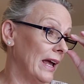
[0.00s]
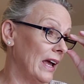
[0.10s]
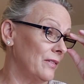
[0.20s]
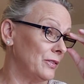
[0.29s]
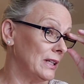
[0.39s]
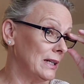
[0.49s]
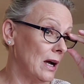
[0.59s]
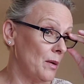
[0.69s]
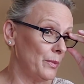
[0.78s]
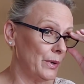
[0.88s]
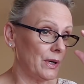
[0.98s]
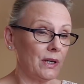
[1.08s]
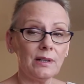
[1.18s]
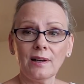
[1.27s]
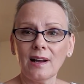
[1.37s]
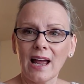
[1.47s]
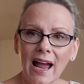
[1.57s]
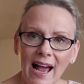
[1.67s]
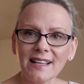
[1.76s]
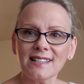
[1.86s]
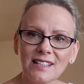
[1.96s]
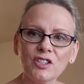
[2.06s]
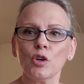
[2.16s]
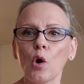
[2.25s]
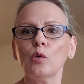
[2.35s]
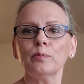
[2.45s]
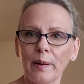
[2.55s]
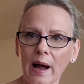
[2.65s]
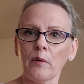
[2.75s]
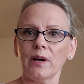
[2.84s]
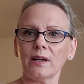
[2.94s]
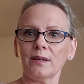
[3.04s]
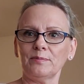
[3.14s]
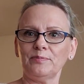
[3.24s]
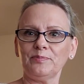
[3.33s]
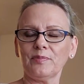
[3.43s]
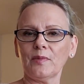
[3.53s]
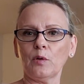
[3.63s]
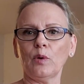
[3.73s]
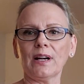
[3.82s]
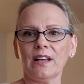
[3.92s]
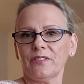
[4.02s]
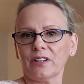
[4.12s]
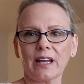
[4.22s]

every number has its own power, whatever